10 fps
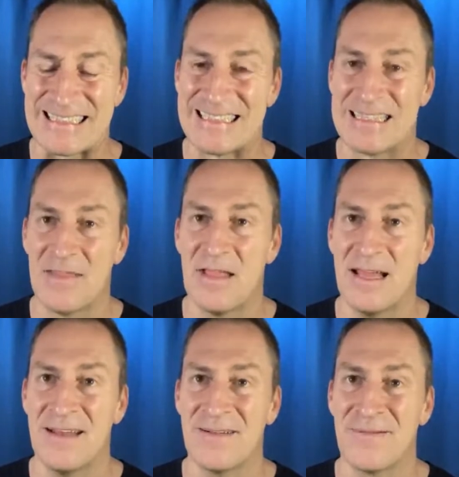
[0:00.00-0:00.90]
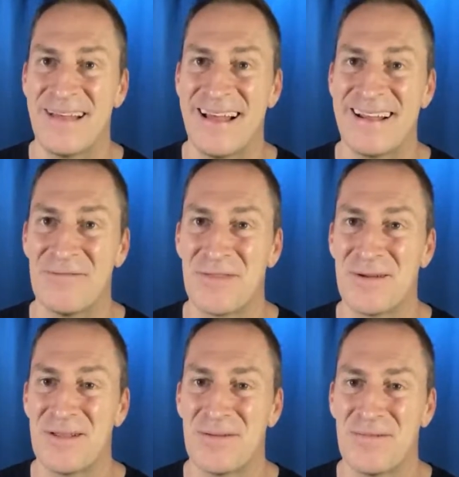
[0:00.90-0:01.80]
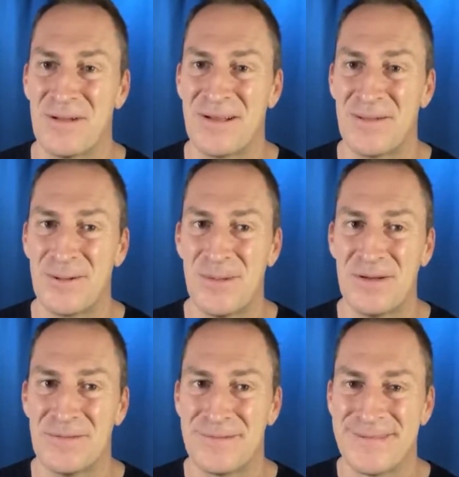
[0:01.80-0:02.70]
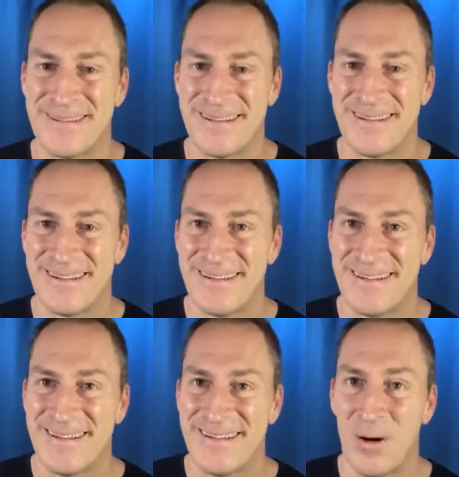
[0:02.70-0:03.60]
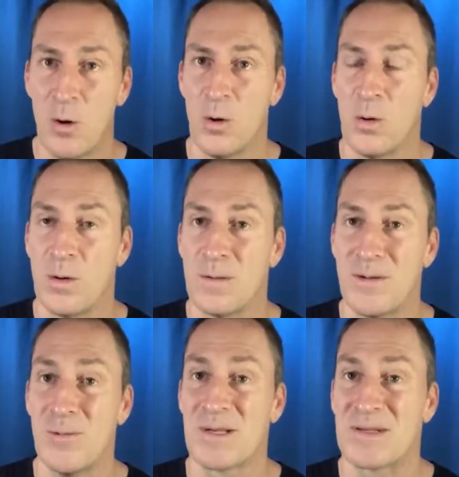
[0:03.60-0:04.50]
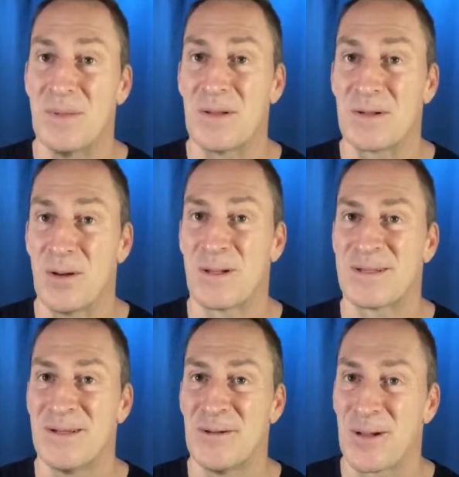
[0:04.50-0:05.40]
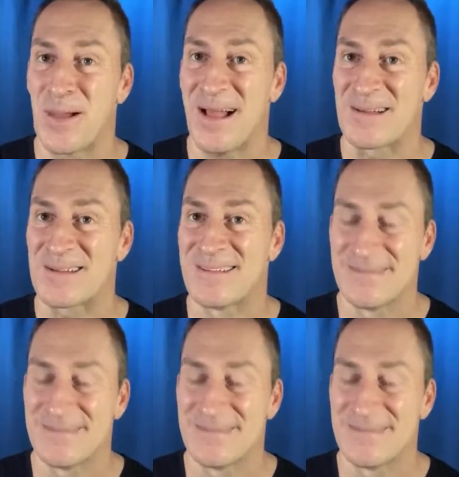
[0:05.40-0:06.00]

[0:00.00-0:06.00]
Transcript: in the end of that, I felt like a little bit of... Oh, you must have been the tallest in your class.